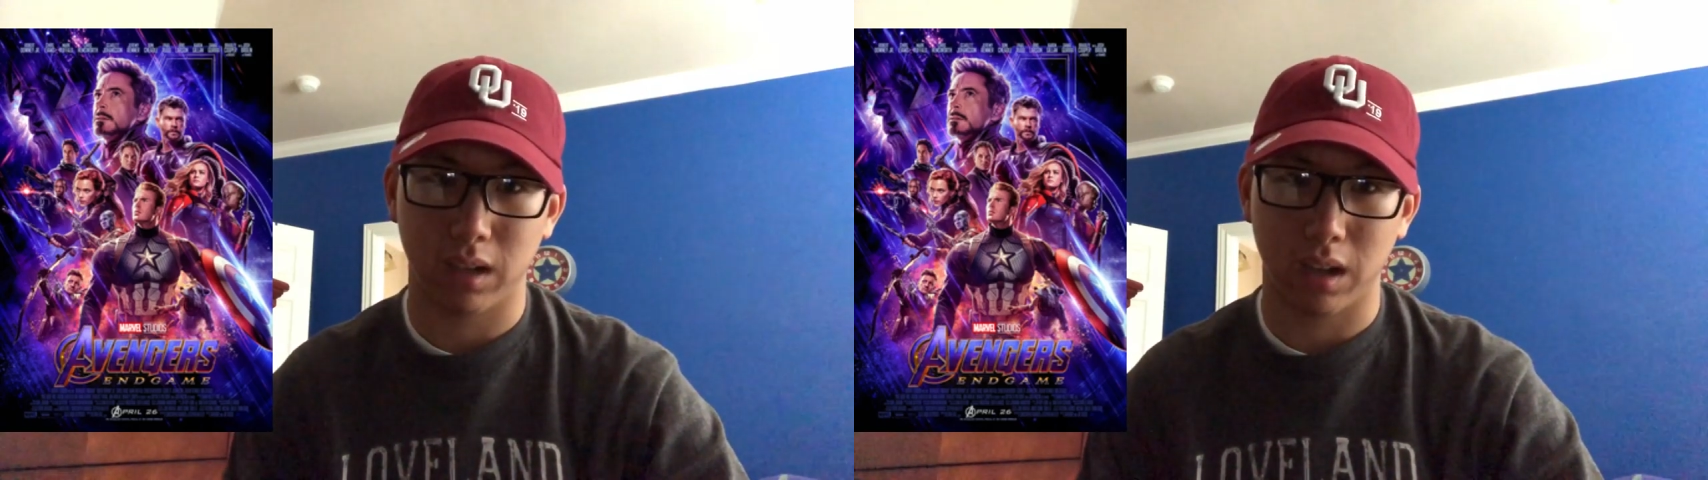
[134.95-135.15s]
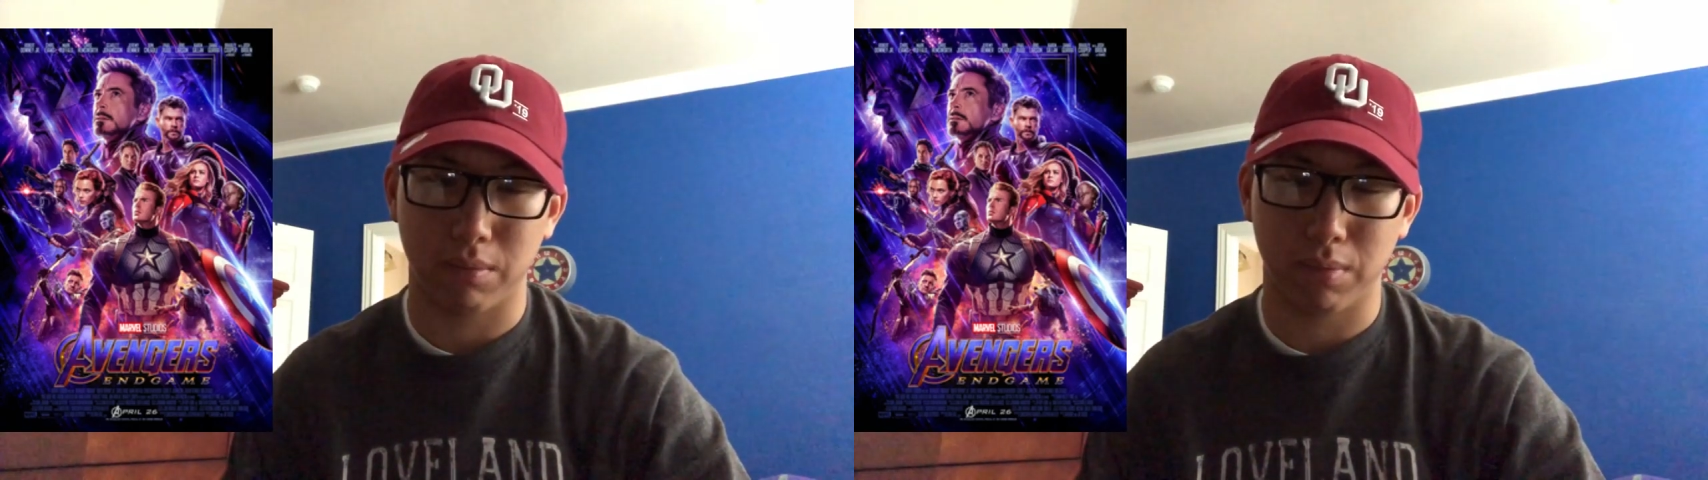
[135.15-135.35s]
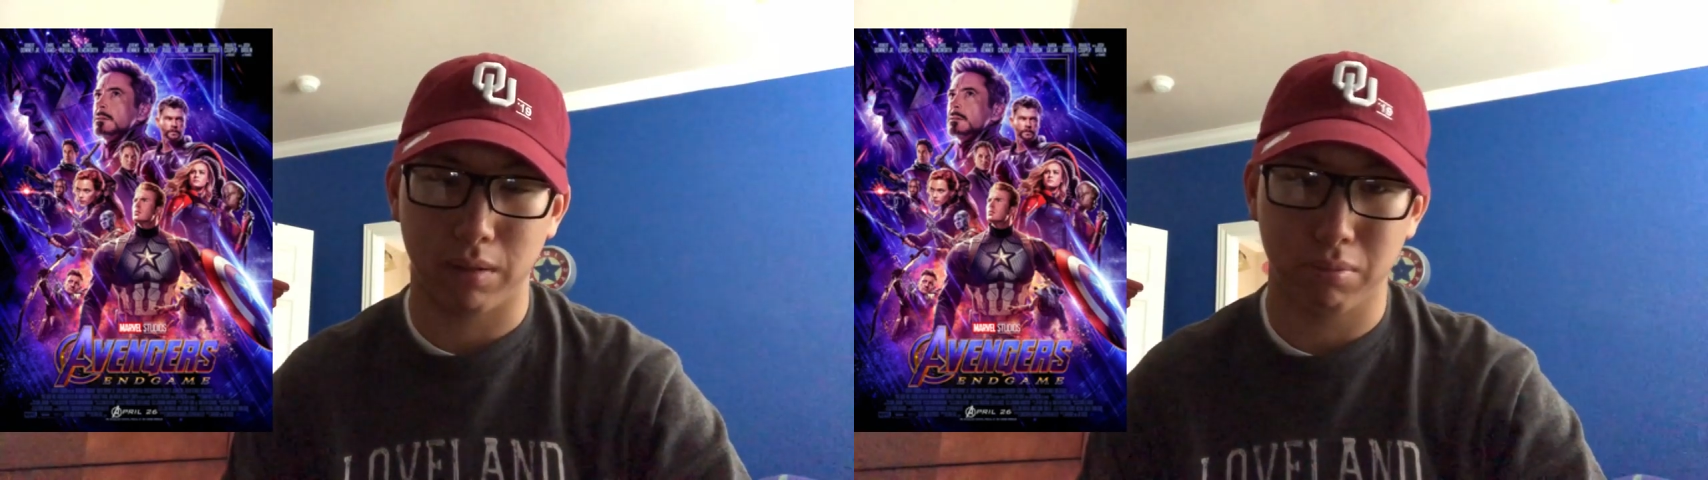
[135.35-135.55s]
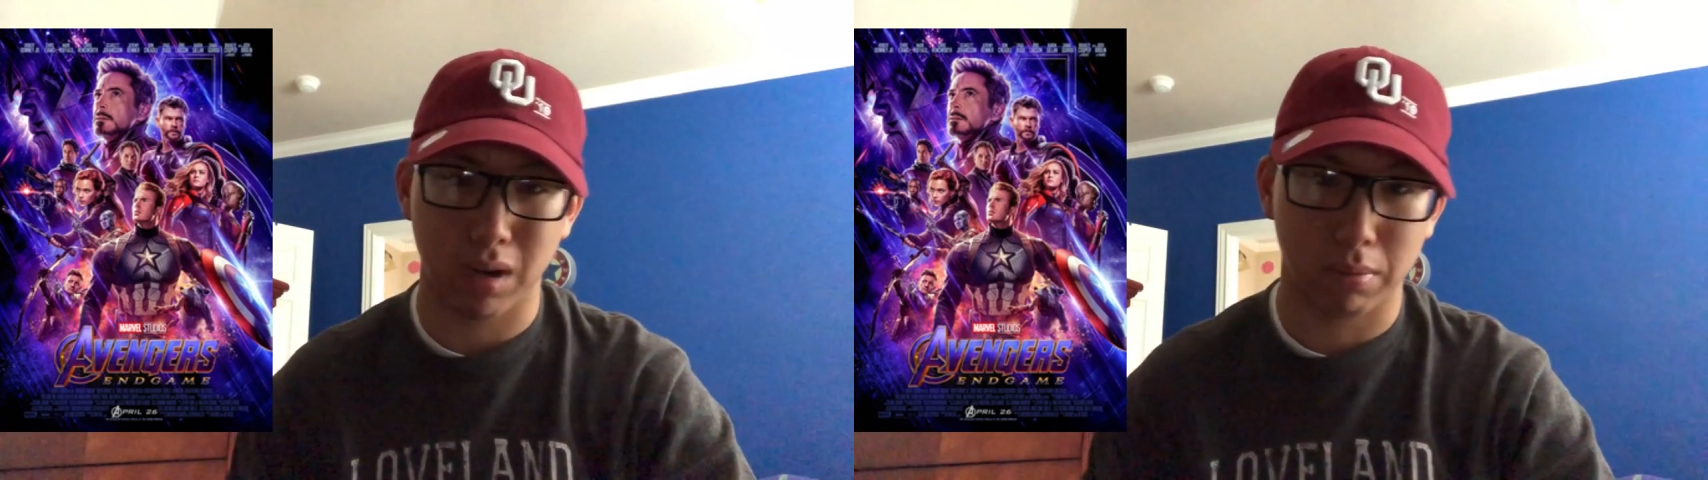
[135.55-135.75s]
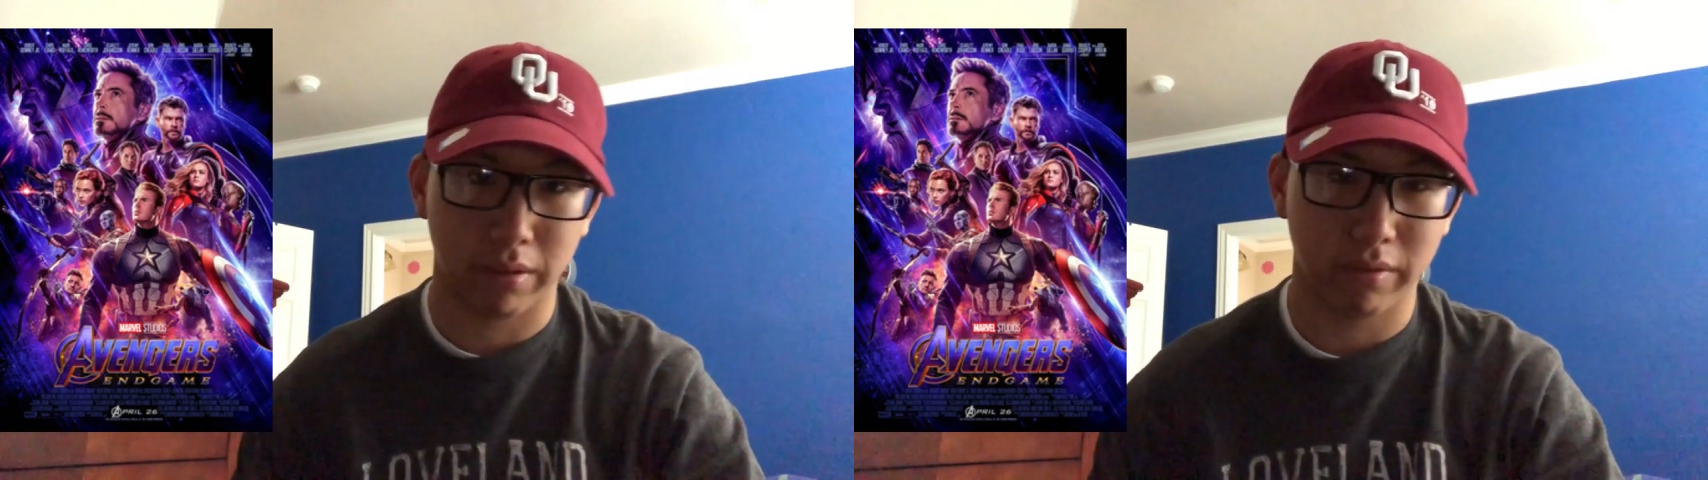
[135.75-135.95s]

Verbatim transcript: they can play paper